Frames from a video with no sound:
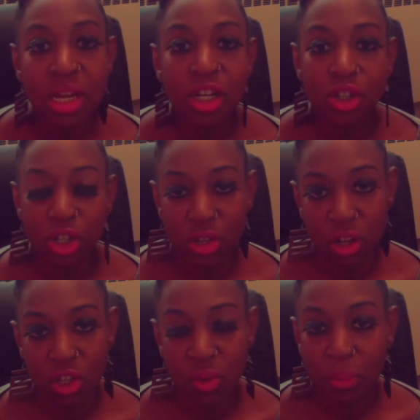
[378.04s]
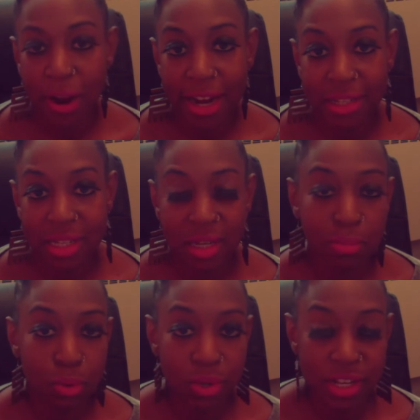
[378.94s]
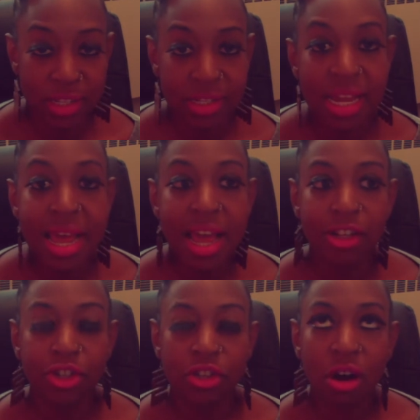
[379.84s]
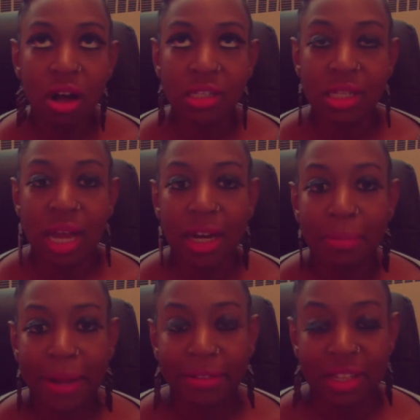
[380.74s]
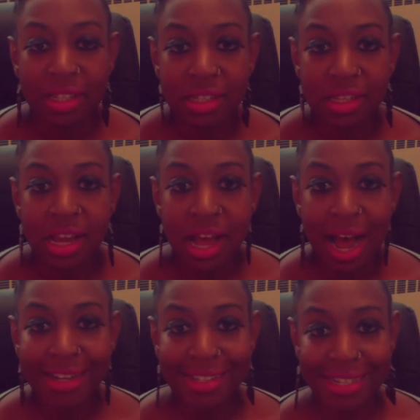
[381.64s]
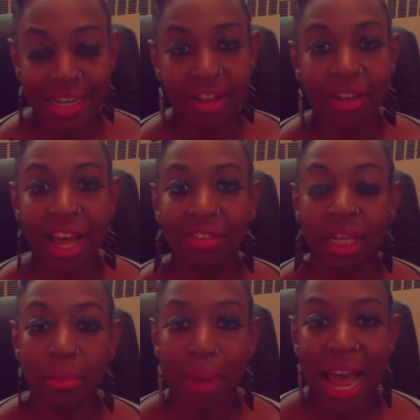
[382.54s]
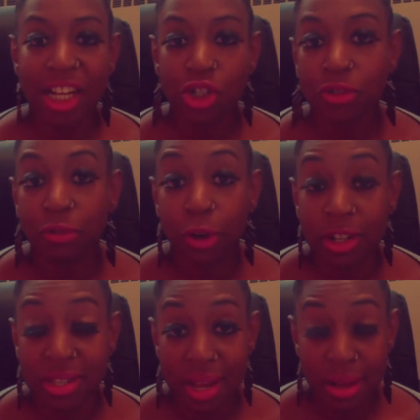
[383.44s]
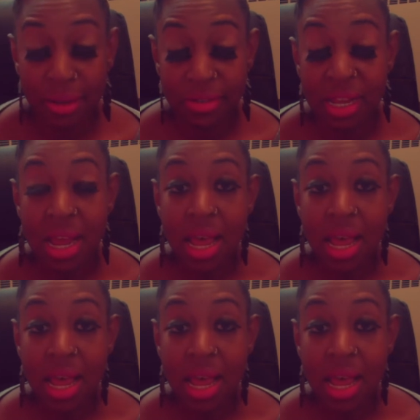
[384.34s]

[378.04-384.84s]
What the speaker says: She's also a practicing Buddhist. And she talks a lot about this idea of having compassion for ourselves,